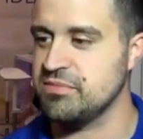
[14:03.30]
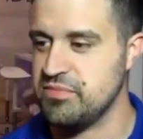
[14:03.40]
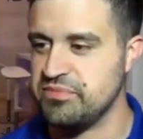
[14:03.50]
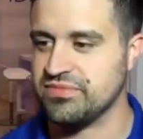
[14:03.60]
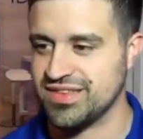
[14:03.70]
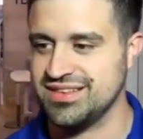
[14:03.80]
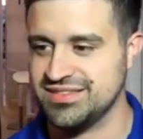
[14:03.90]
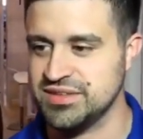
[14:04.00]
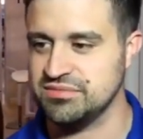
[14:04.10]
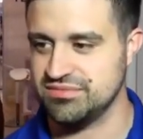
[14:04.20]
Great. All
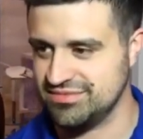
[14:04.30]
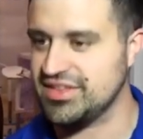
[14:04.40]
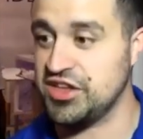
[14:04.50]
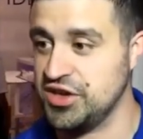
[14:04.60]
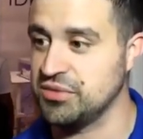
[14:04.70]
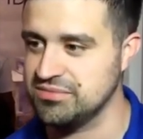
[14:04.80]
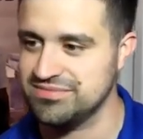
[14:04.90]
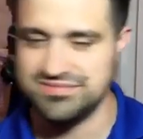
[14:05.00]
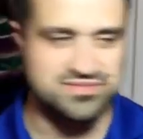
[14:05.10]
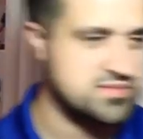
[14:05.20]
right. Thank you so much, Pedro.